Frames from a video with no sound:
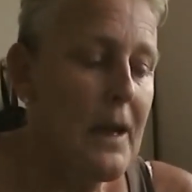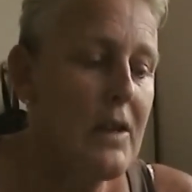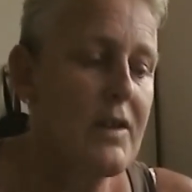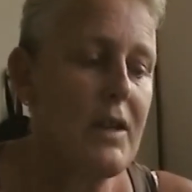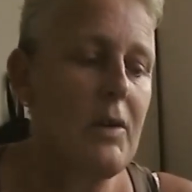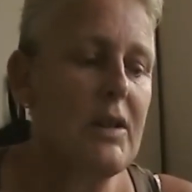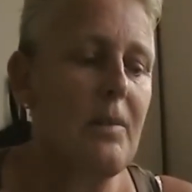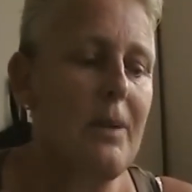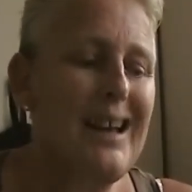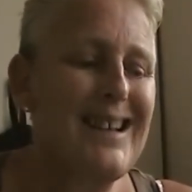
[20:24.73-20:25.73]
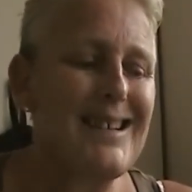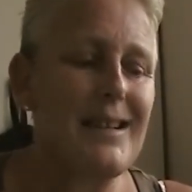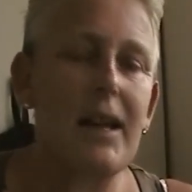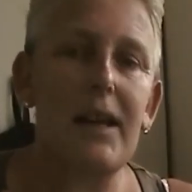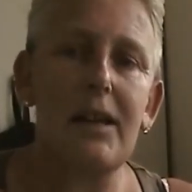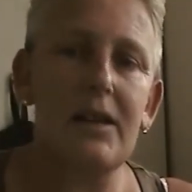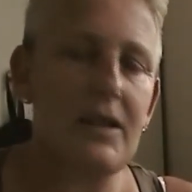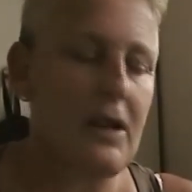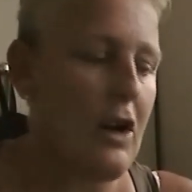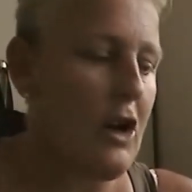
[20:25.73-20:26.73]
So it's about staying as
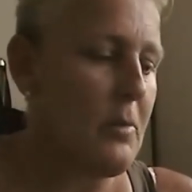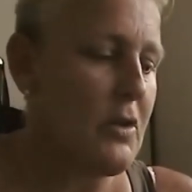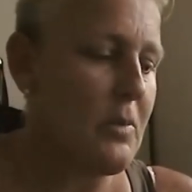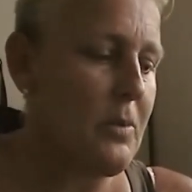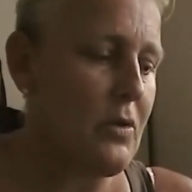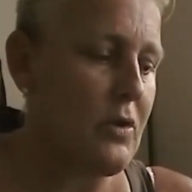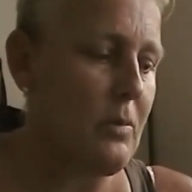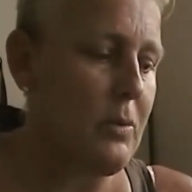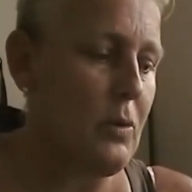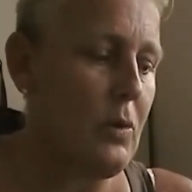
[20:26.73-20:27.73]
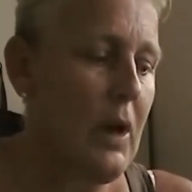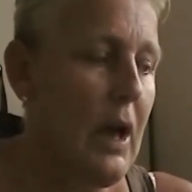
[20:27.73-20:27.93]
calm as possible.